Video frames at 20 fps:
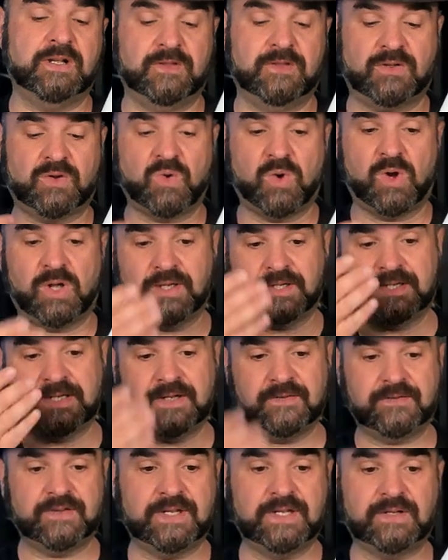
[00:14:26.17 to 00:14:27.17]
The quality
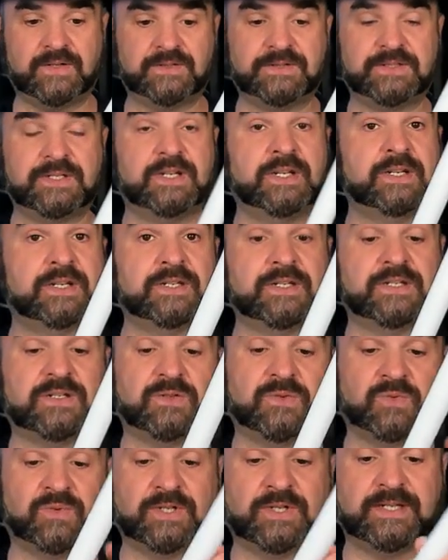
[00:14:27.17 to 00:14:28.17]
of the hilt is
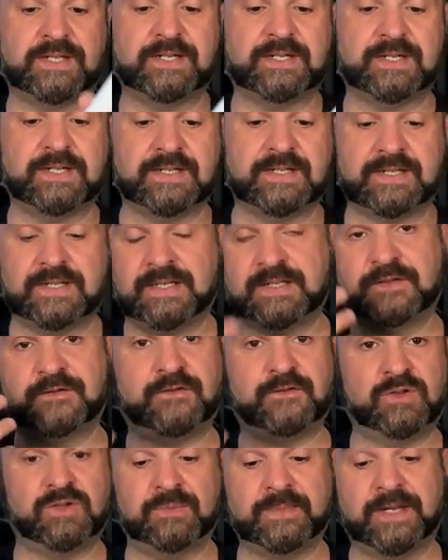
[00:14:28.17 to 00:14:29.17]
really nice. It is
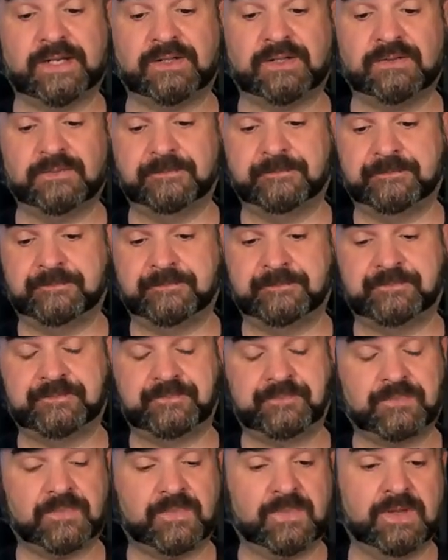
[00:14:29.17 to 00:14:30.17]
full metal.
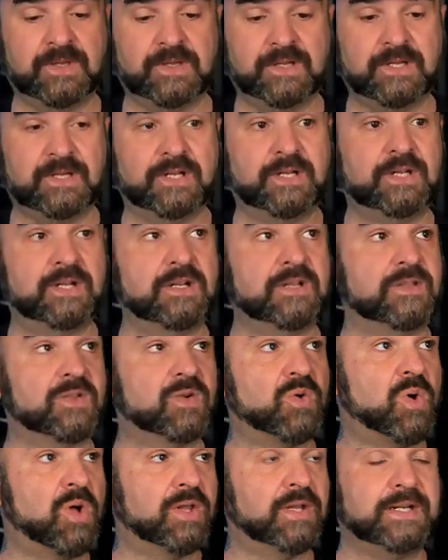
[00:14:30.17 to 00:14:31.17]
The
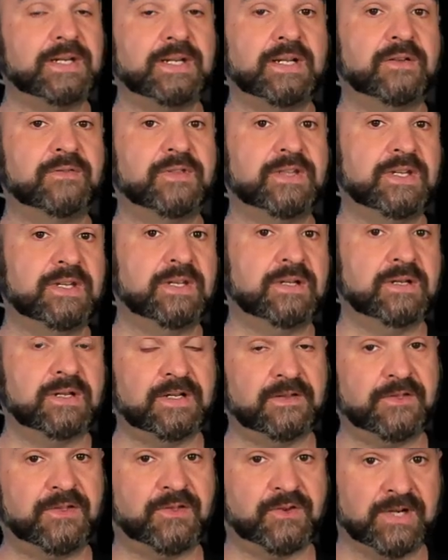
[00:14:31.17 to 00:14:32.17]
quality of the
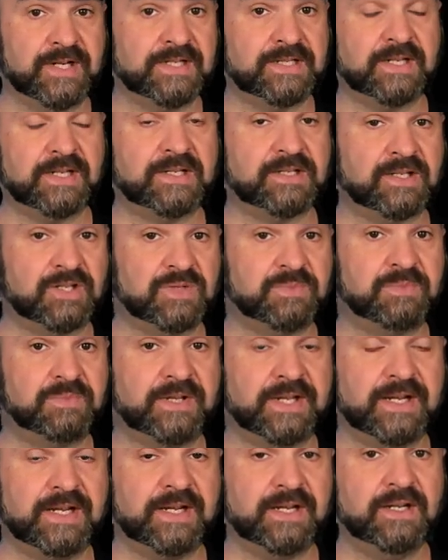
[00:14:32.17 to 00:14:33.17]
36-inch
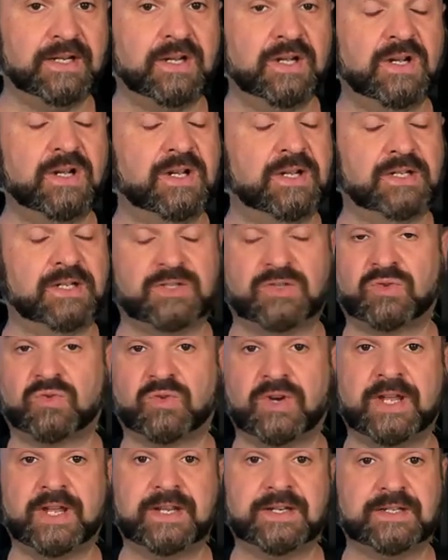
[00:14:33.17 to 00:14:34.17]
blade is
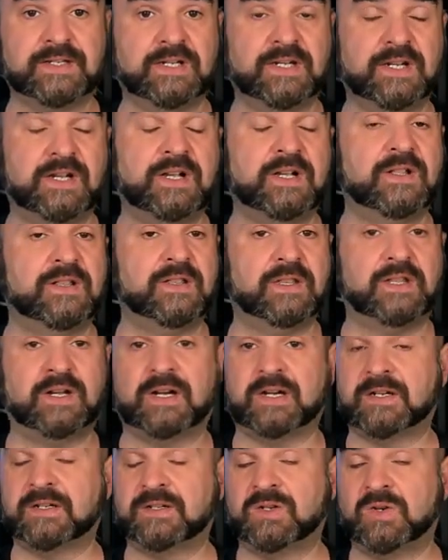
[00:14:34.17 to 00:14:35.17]
great.
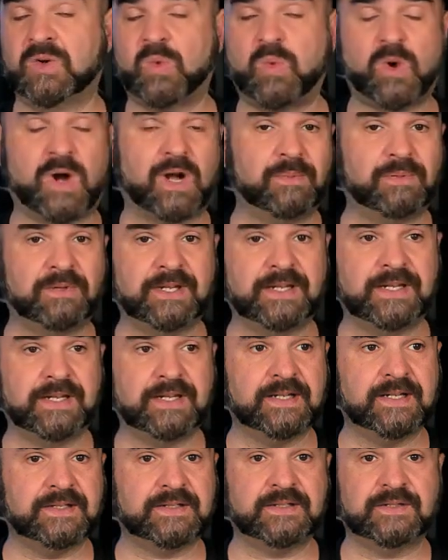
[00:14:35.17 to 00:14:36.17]
No wobbling in
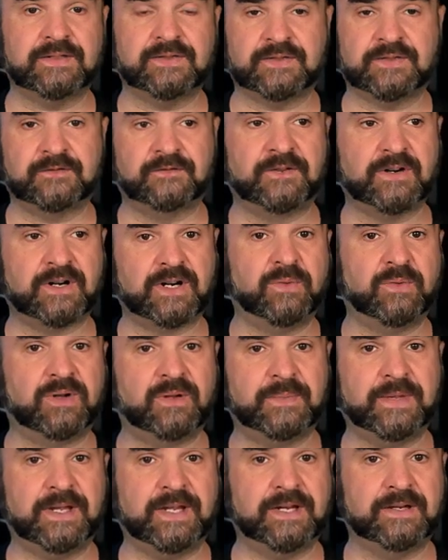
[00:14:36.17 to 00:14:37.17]
it. It was very well
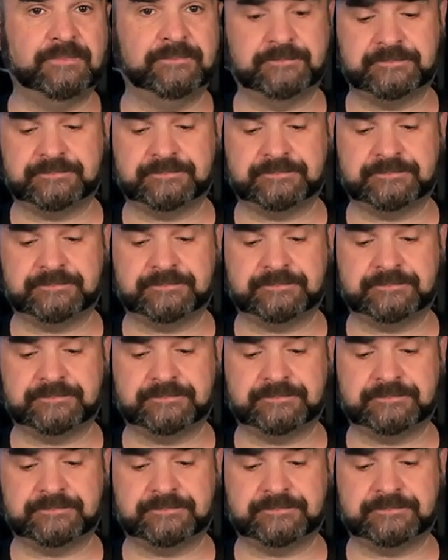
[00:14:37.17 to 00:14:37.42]
made.